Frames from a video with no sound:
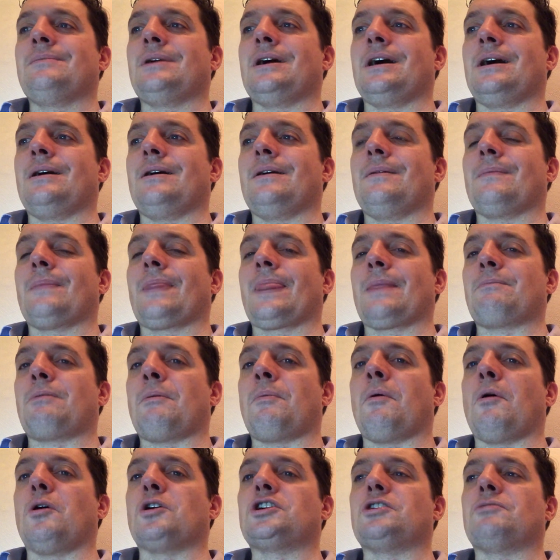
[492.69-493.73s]
Um,
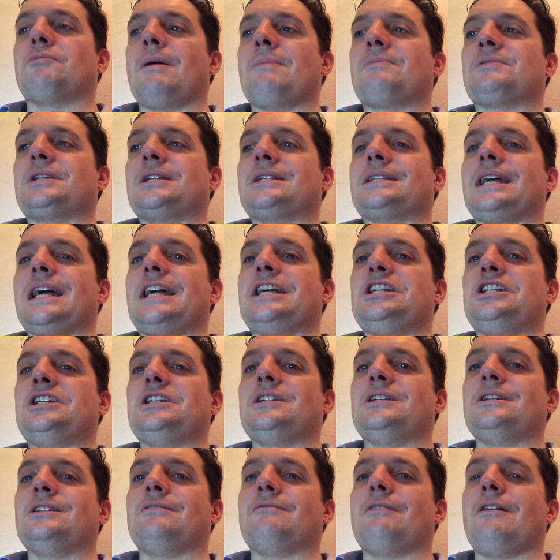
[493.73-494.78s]
proportion of
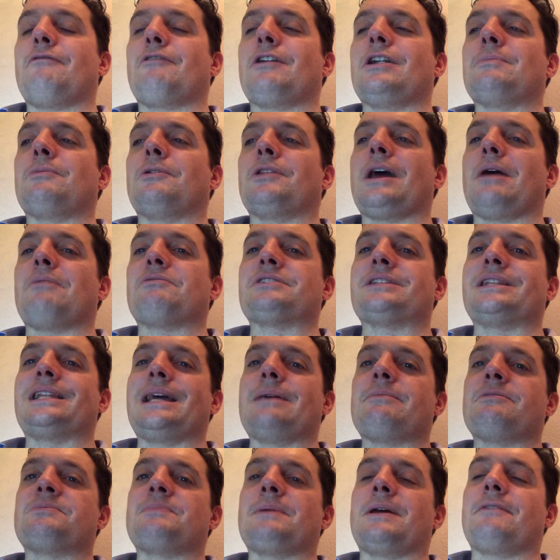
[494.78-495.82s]
representation, a referendum on that was in the
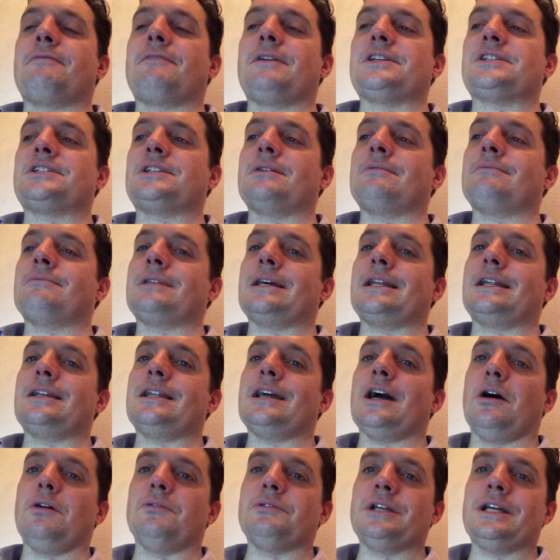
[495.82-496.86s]
Labour's manifesto. They didn't
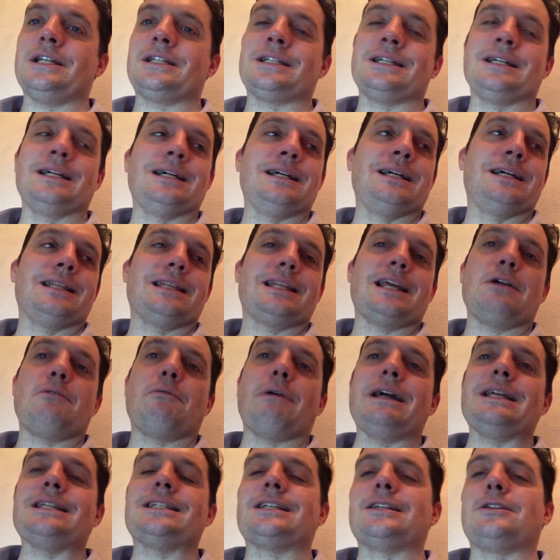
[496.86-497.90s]
hold it. They
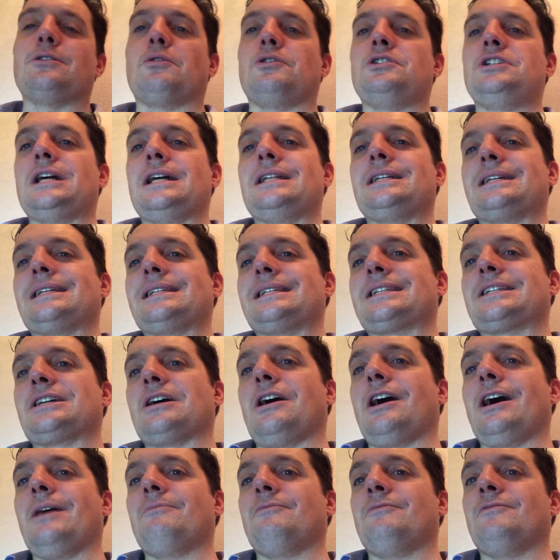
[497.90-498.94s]
wasted Lord Jenkins'
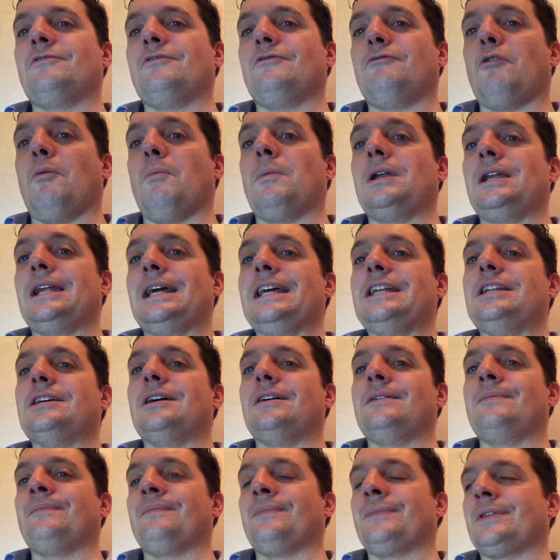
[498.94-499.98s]
time, former
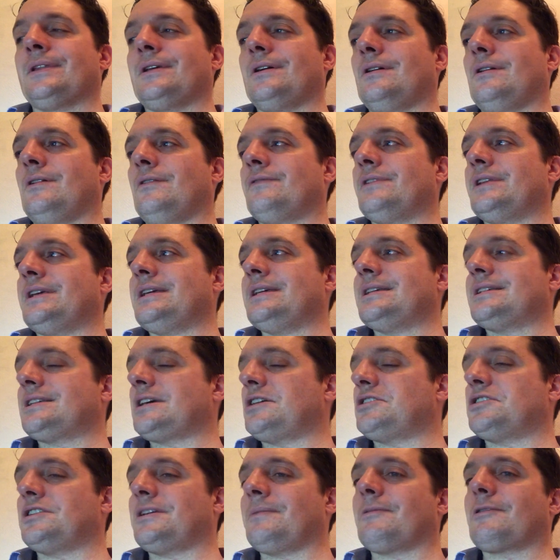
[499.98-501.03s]
leader of the
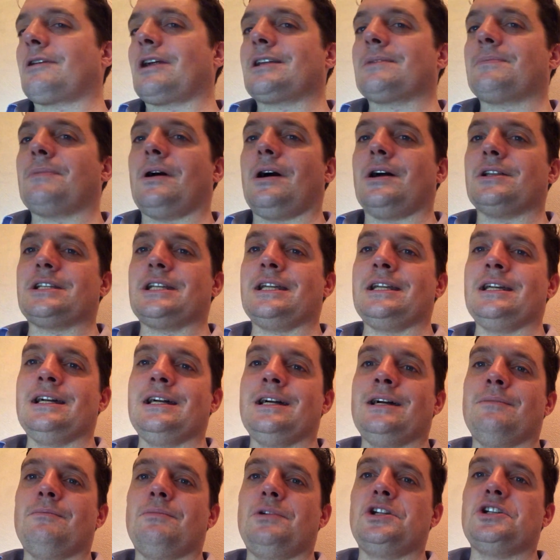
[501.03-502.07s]
Social Democratic Party,
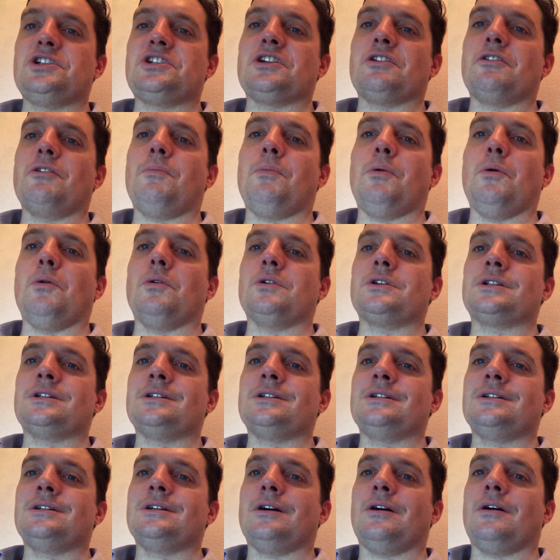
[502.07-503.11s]
producing a report
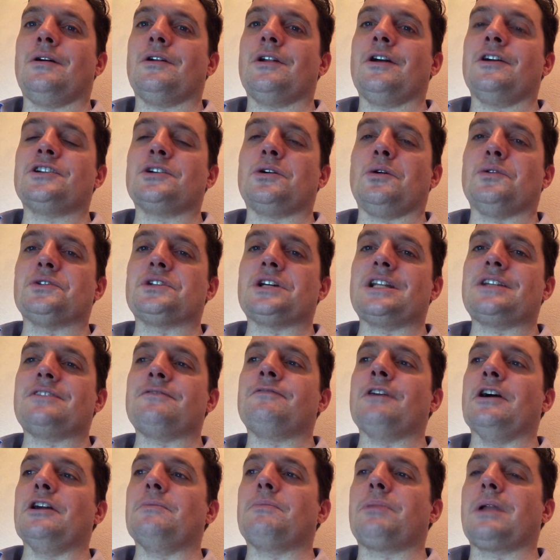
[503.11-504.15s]
on alternative
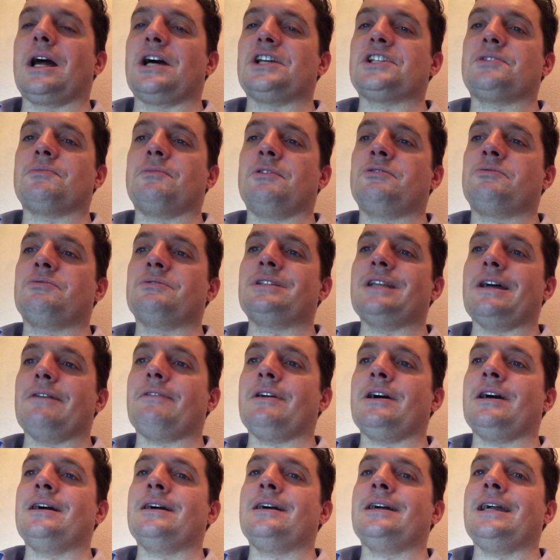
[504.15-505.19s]
vote plus, which was
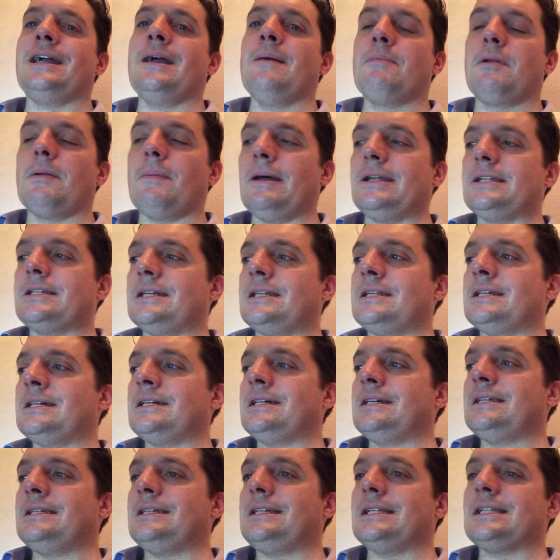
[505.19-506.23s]
never implemented,
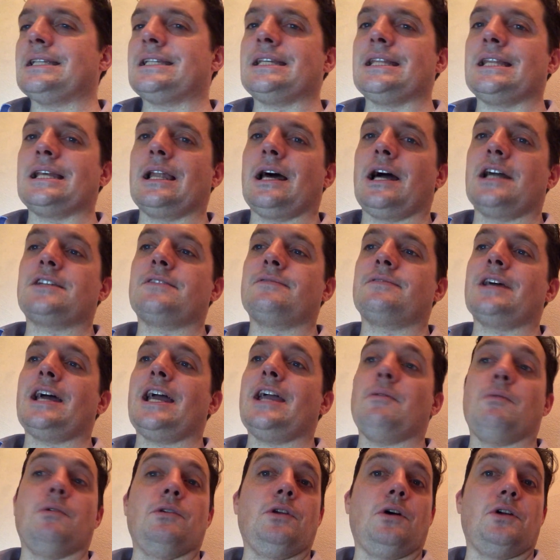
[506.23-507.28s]
didn't see the light of
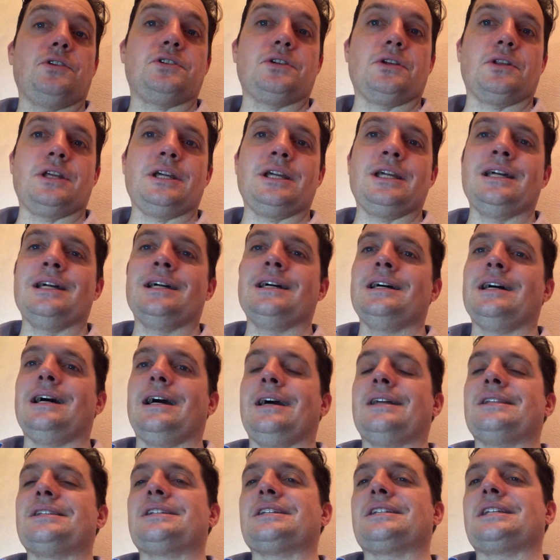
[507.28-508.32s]
day. Well, not till the
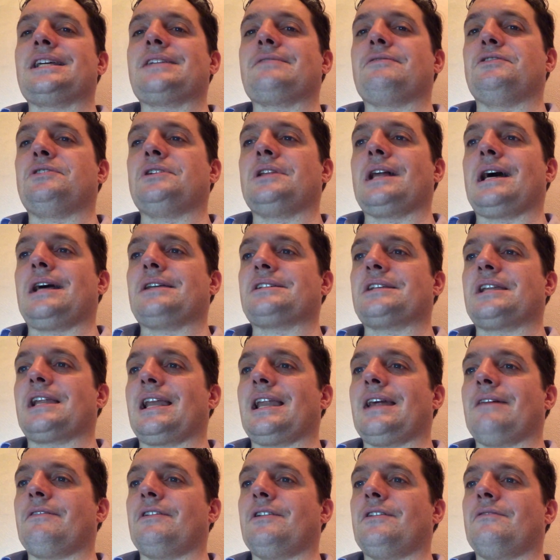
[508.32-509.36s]
unsuccessful
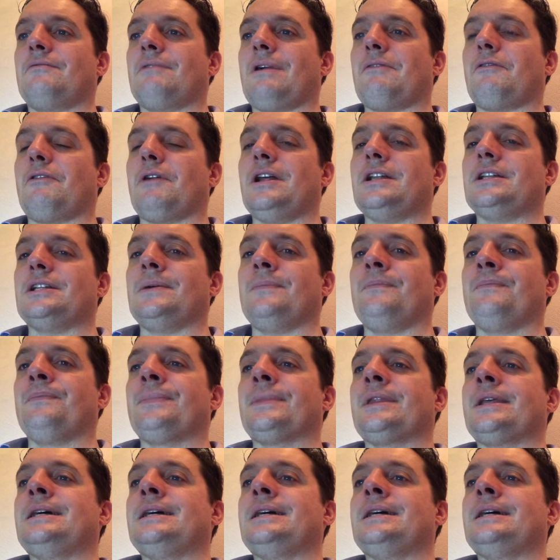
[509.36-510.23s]
2011 referendum.